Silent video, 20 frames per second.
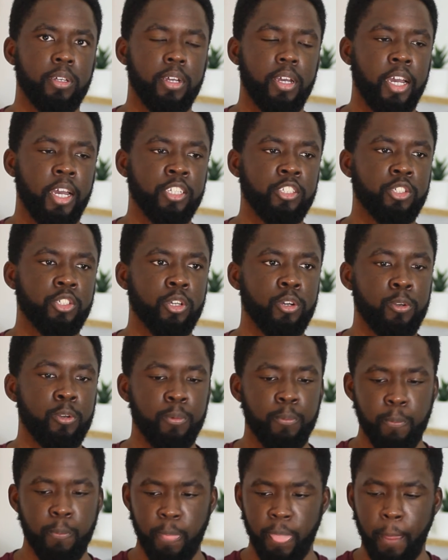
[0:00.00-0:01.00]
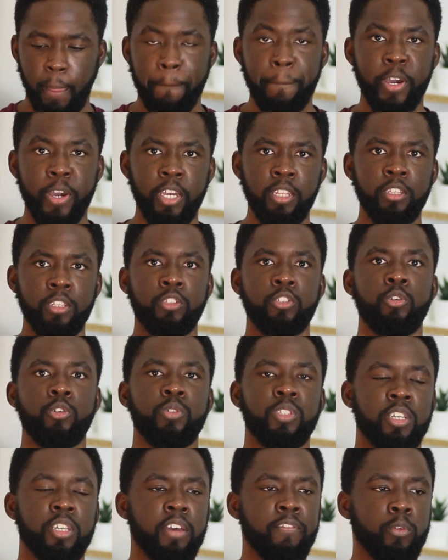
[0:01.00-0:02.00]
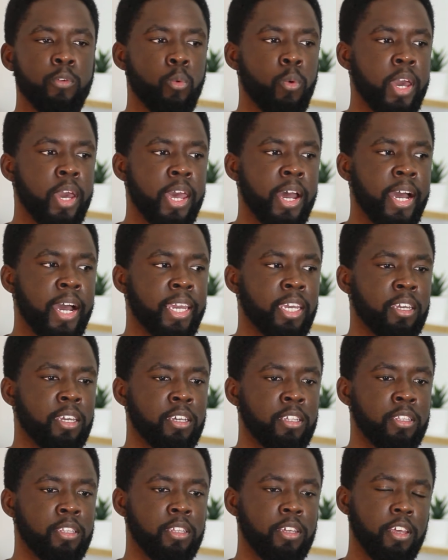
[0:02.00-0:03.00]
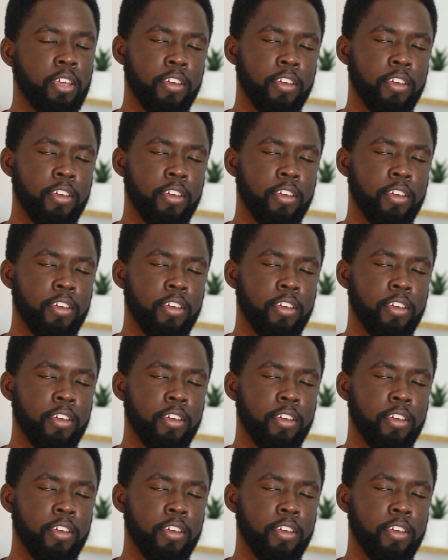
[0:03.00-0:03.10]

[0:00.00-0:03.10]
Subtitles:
And so putting the two together where I can